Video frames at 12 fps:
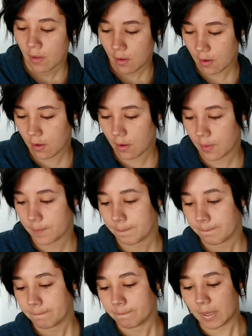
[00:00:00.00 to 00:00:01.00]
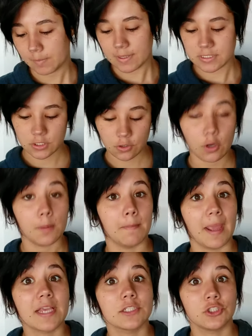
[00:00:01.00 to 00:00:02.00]
But basically you're going to
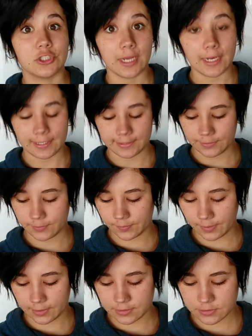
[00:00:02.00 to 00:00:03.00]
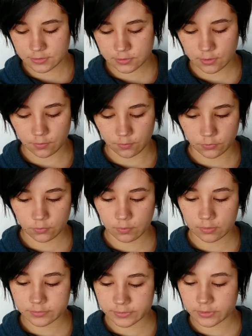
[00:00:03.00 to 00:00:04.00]
make jelly. Okay, so you
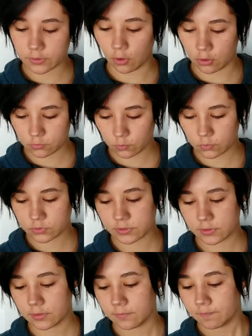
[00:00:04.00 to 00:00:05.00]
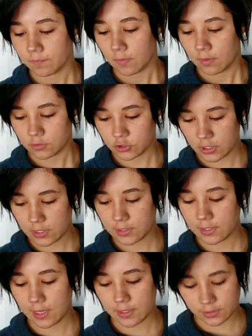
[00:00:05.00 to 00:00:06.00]
will need hot water,
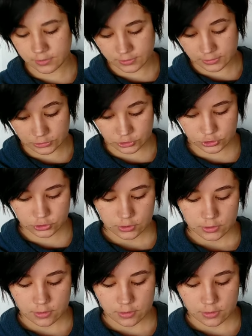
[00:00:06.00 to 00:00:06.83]
jelly and a dish.